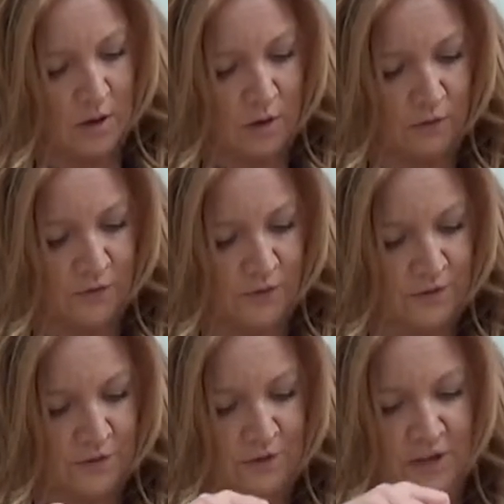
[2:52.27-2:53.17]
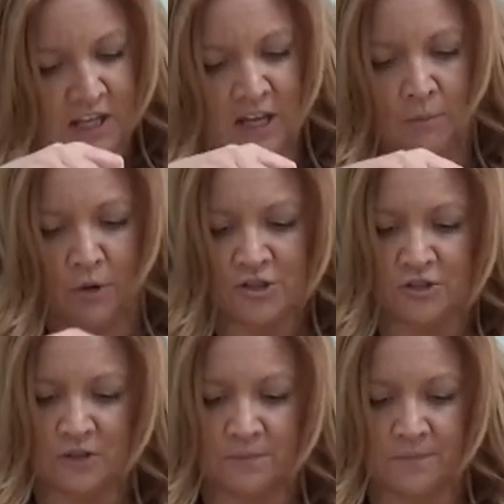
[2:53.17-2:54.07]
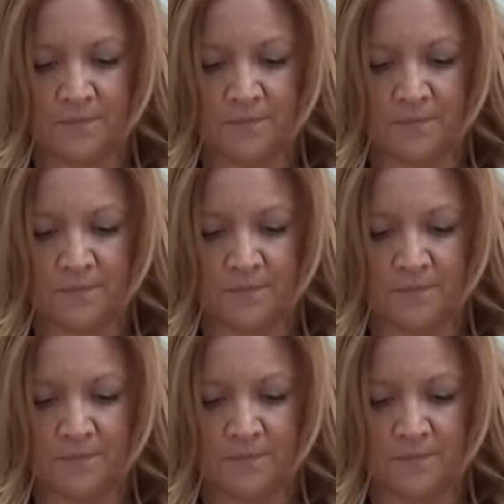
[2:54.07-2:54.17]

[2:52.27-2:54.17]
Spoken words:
of the bottle.